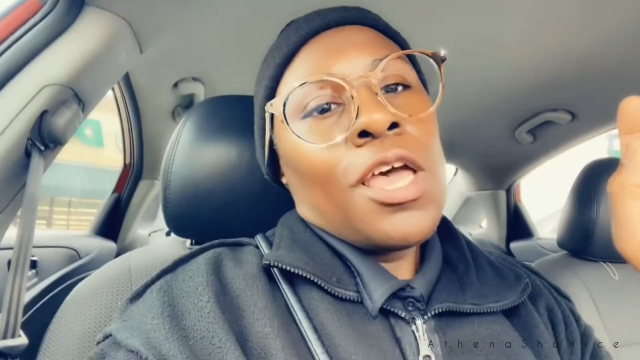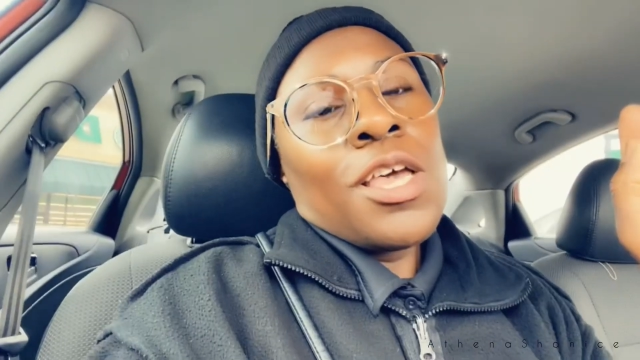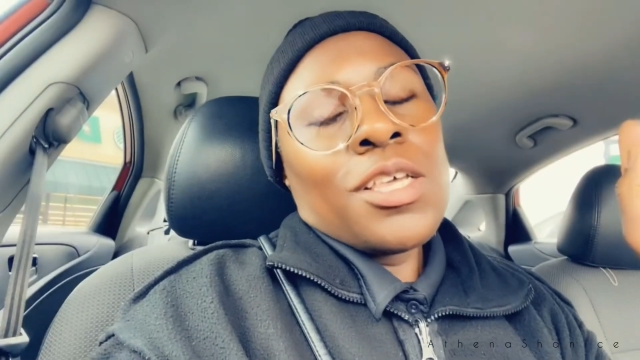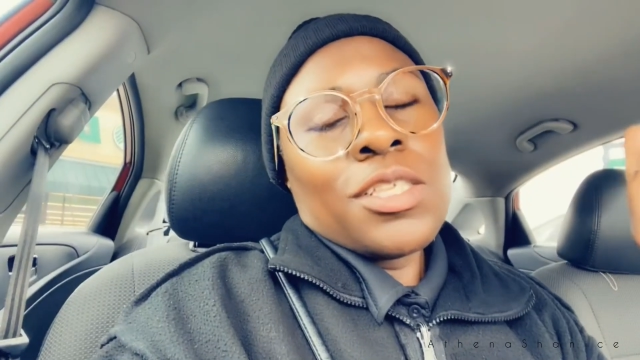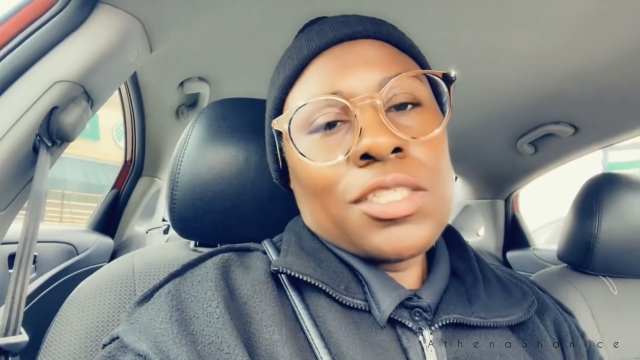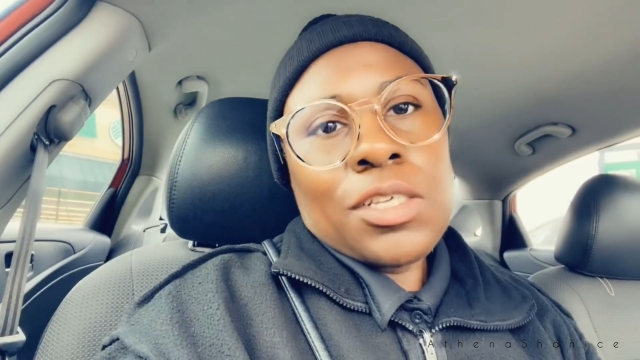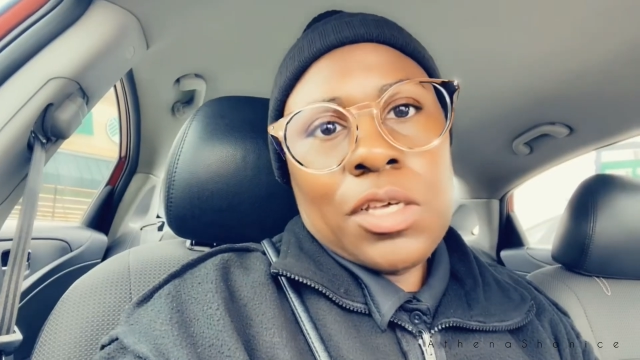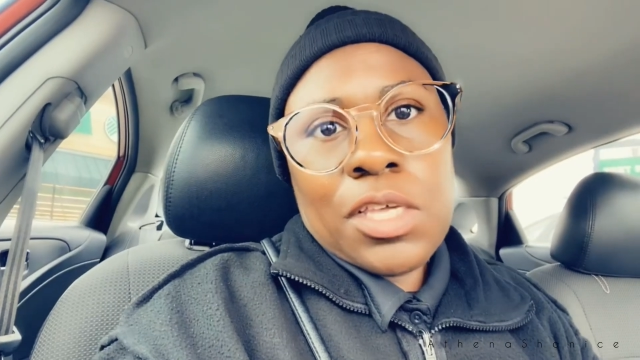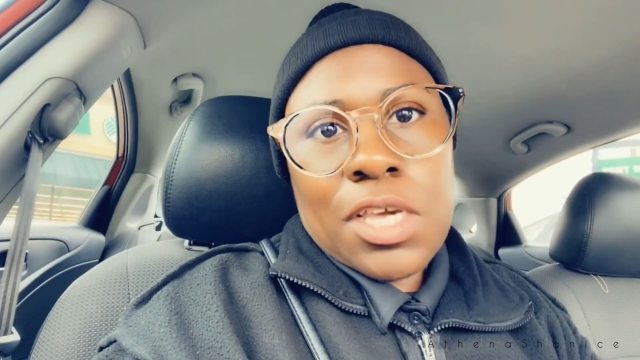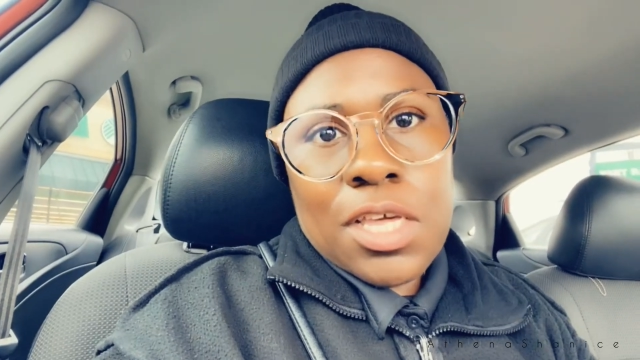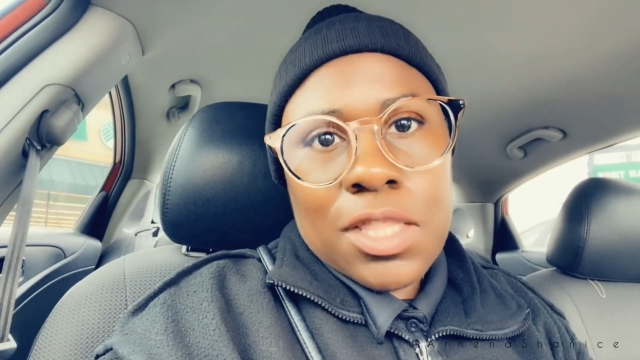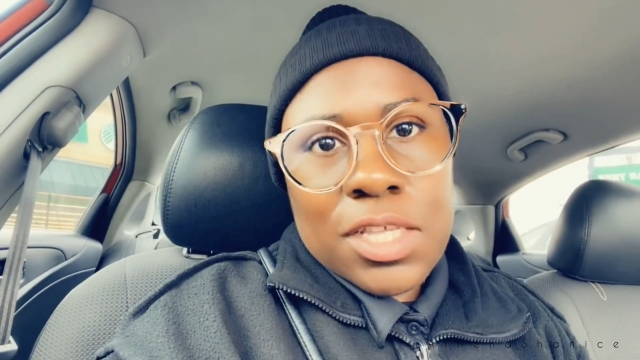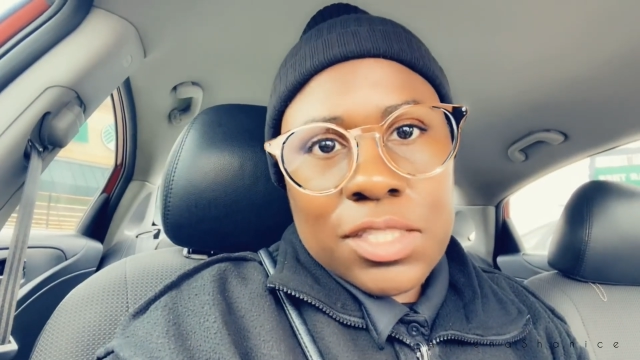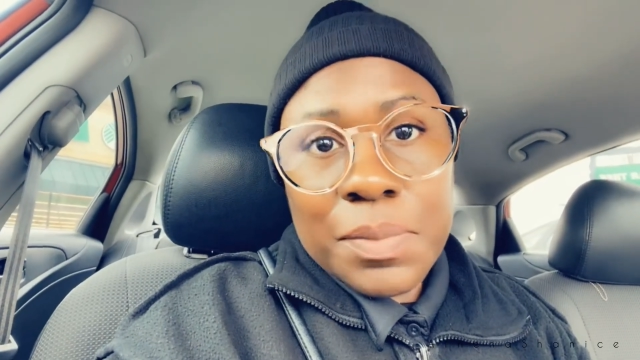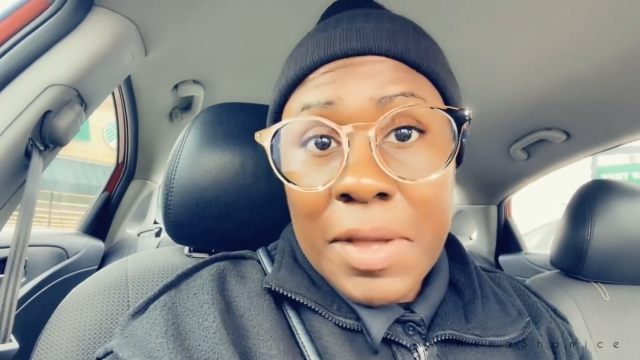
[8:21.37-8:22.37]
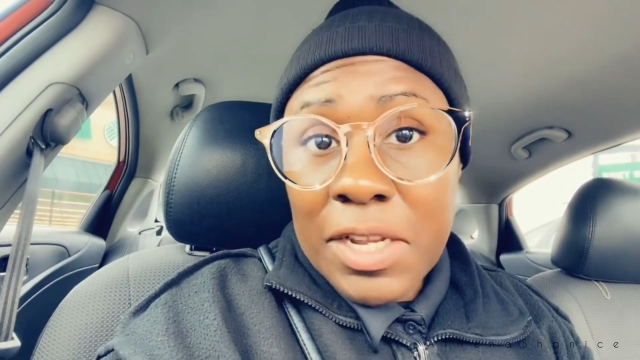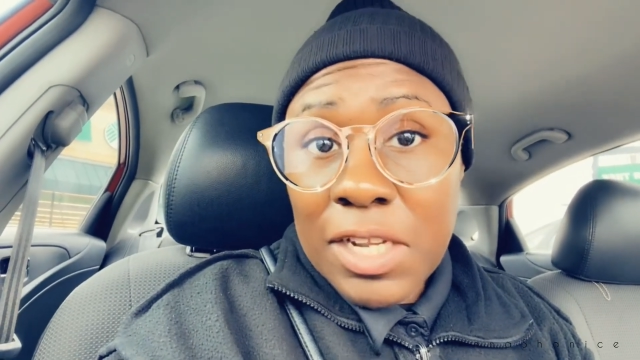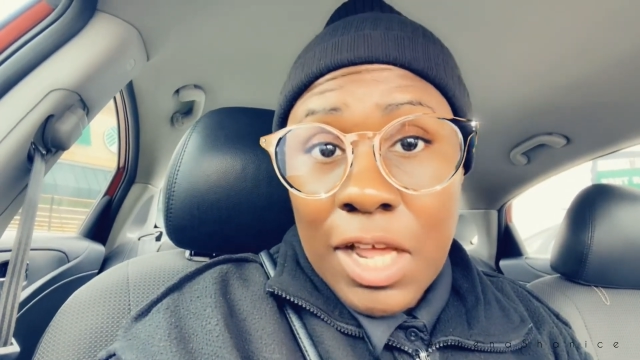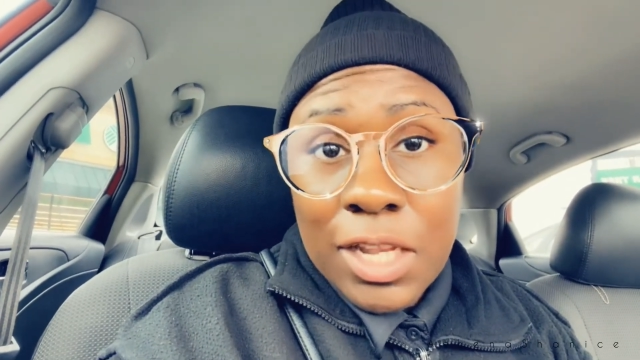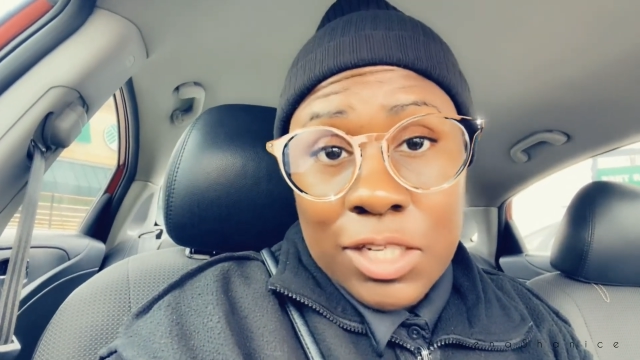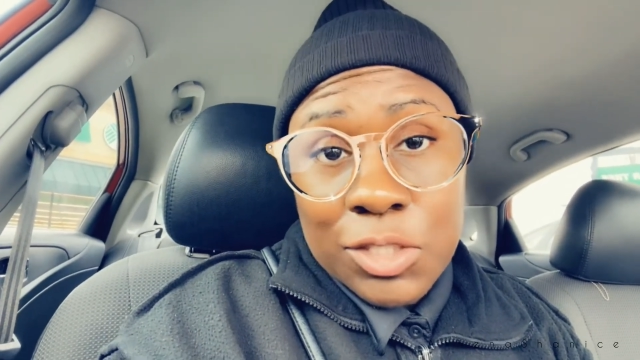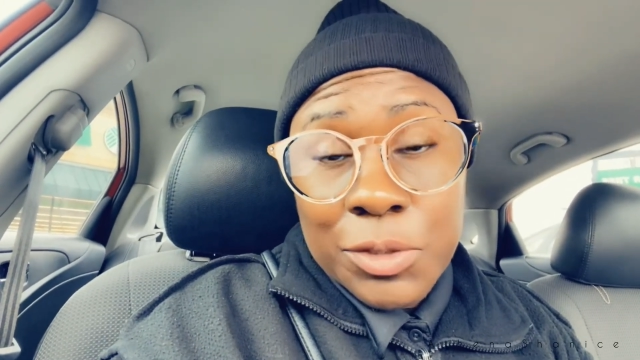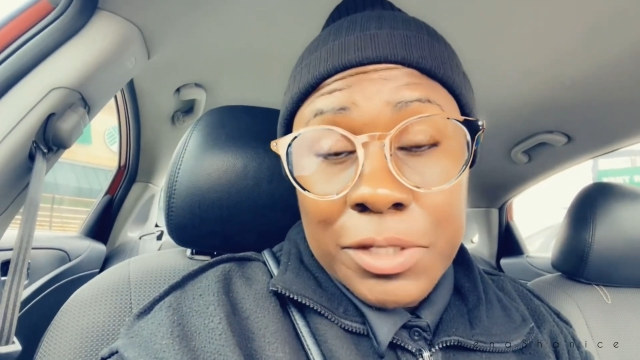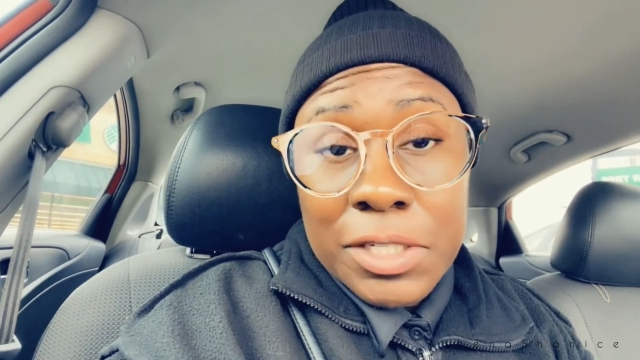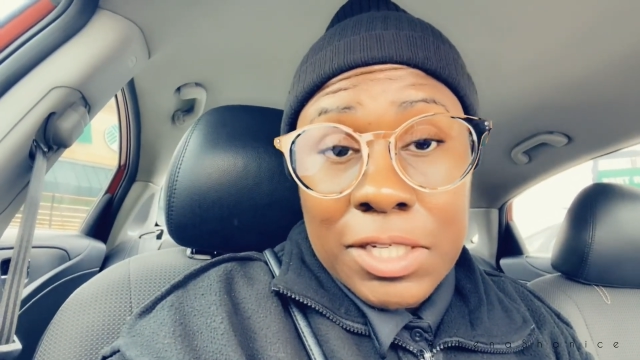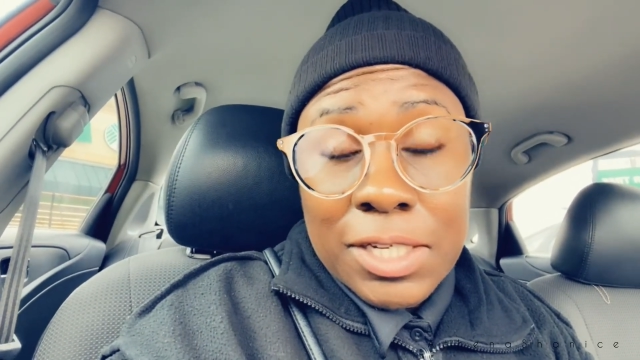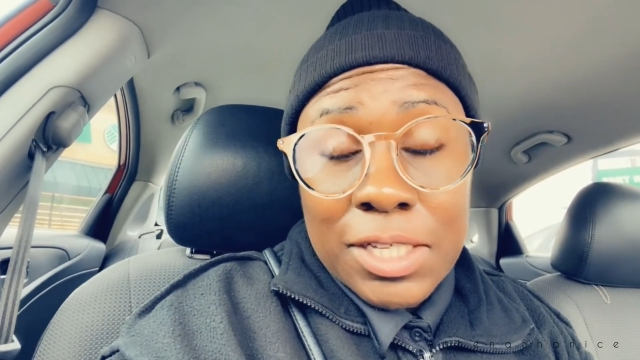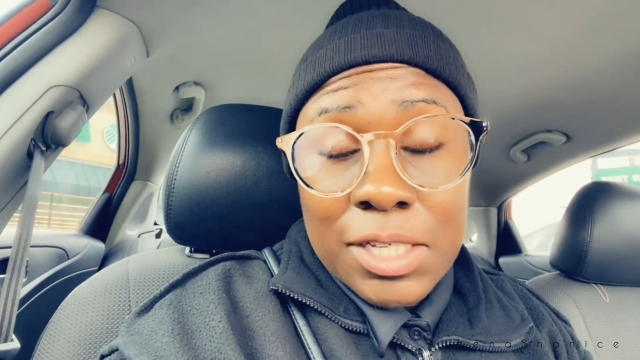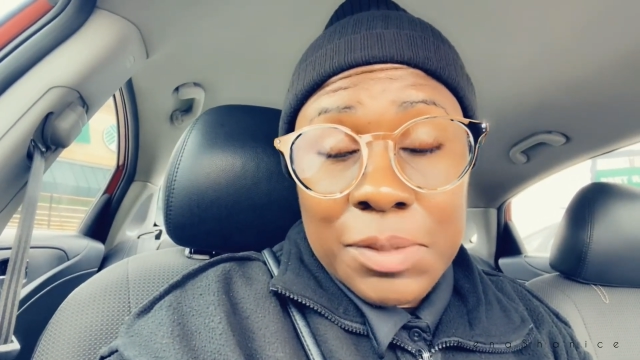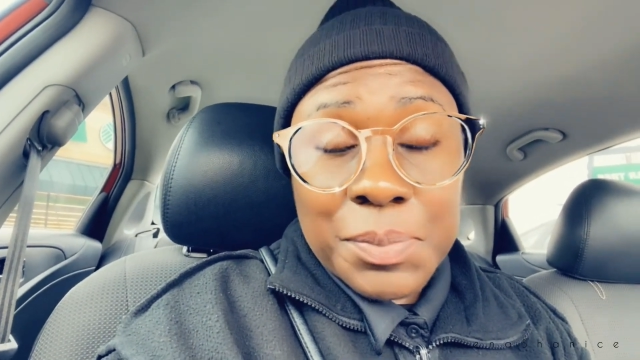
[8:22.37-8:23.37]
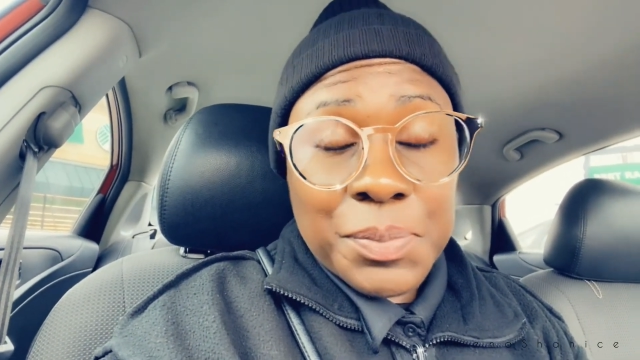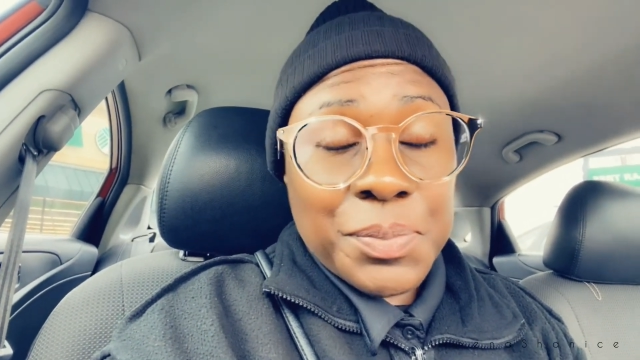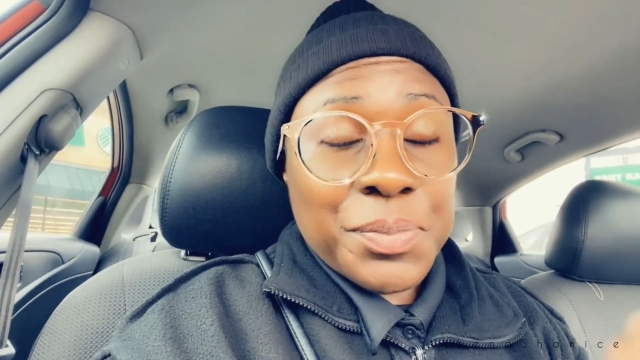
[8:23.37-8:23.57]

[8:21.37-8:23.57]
So yeah, that's my Dollar Tree clip.